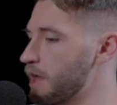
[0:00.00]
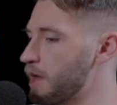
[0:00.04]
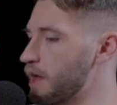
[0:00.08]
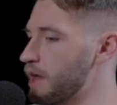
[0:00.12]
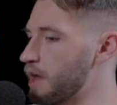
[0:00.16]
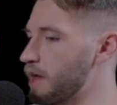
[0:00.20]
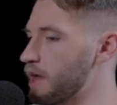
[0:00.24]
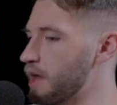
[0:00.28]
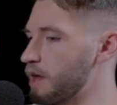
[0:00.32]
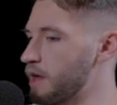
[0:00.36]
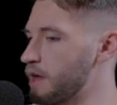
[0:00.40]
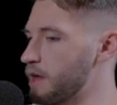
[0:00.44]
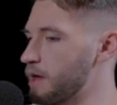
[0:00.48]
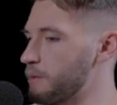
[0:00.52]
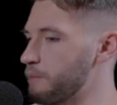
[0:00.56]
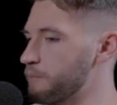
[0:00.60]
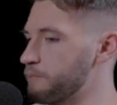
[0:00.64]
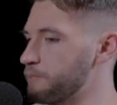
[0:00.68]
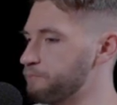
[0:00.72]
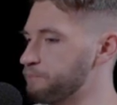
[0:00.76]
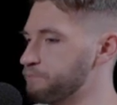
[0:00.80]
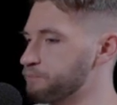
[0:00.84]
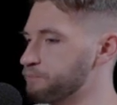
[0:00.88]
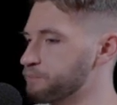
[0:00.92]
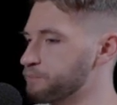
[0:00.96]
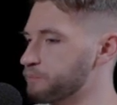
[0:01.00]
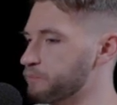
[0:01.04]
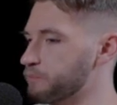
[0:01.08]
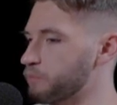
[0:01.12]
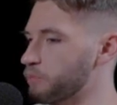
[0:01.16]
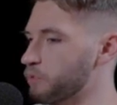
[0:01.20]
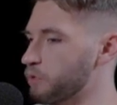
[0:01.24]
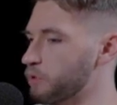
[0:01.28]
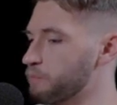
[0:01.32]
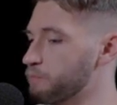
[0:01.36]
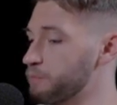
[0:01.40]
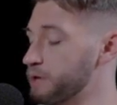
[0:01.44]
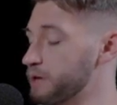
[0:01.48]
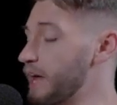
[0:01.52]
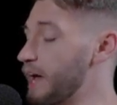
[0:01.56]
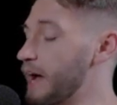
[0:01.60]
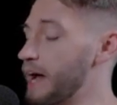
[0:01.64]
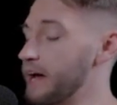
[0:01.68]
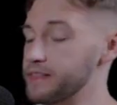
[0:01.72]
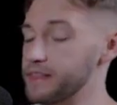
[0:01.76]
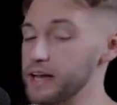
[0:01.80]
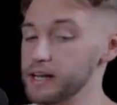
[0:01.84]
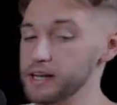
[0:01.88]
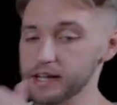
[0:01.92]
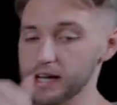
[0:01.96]
But
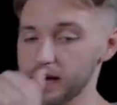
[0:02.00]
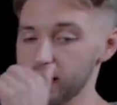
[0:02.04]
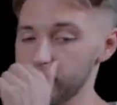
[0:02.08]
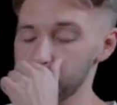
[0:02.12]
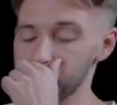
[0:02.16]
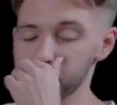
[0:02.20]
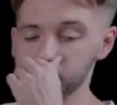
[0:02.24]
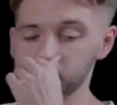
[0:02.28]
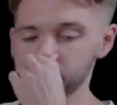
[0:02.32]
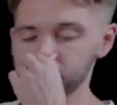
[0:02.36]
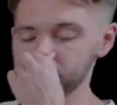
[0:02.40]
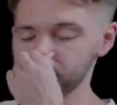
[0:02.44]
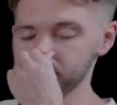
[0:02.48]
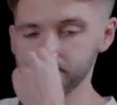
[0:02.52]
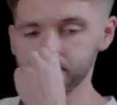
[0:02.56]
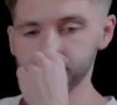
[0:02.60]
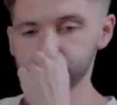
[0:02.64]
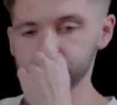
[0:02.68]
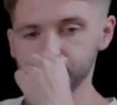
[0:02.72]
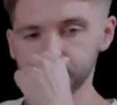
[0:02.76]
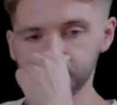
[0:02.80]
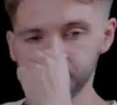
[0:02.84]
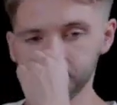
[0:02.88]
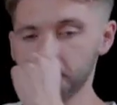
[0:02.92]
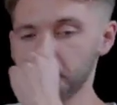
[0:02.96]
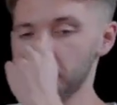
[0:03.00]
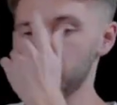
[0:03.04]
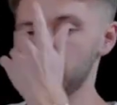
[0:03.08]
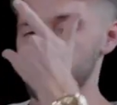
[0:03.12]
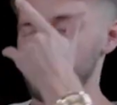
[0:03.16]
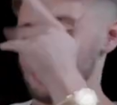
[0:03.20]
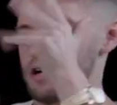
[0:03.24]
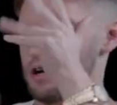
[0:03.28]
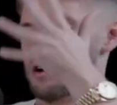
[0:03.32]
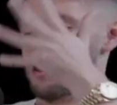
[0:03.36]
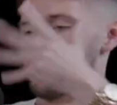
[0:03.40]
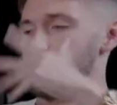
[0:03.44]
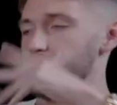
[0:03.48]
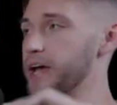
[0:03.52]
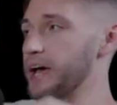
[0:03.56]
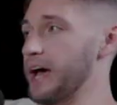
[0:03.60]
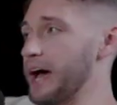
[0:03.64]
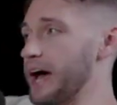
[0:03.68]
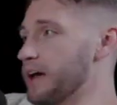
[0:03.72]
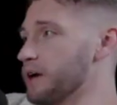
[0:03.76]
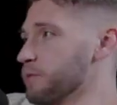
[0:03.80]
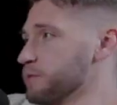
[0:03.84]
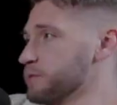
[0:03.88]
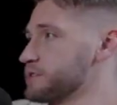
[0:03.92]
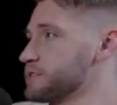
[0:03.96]
yeah, at that time, all I
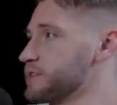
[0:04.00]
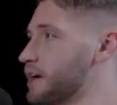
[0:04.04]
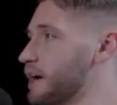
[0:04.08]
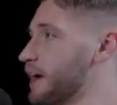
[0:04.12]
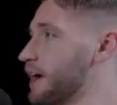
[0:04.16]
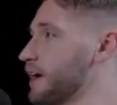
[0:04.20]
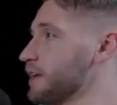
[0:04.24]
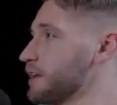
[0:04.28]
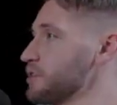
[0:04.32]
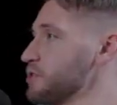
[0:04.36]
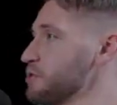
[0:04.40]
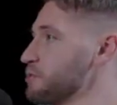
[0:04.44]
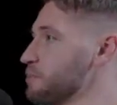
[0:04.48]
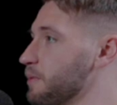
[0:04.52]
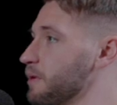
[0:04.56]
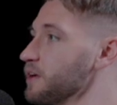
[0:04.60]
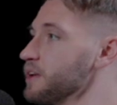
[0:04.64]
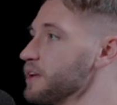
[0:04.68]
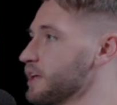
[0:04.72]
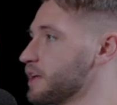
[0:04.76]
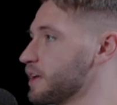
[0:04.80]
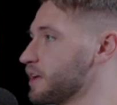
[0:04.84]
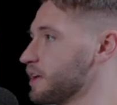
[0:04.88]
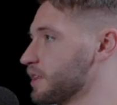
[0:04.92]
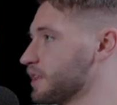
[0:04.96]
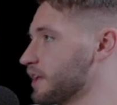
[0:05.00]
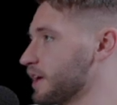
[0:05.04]
had was I had no money.